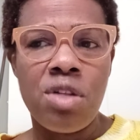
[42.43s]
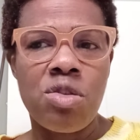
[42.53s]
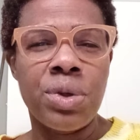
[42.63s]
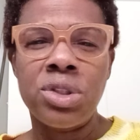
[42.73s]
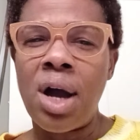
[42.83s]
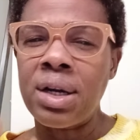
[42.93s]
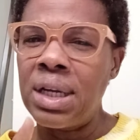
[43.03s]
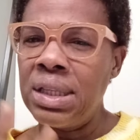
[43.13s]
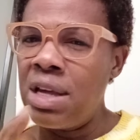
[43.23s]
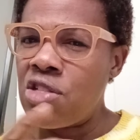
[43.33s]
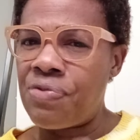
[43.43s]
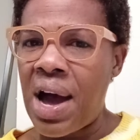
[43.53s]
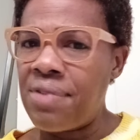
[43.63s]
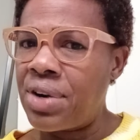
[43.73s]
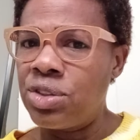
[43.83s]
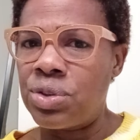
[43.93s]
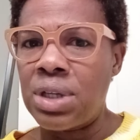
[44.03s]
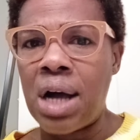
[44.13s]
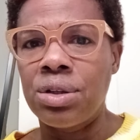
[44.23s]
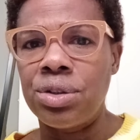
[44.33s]
So we're talking at least
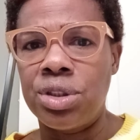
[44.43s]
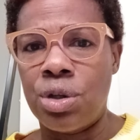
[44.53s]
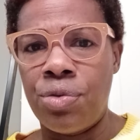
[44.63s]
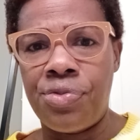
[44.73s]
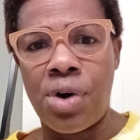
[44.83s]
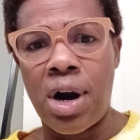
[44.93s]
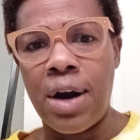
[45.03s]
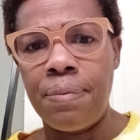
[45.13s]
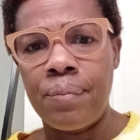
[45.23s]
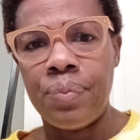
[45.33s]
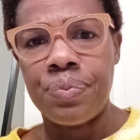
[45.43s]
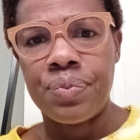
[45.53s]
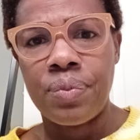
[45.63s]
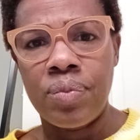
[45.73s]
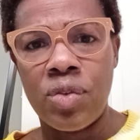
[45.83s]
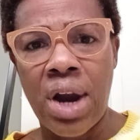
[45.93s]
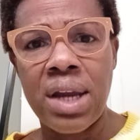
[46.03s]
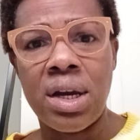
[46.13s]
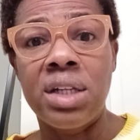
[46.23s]
$500 so far, right?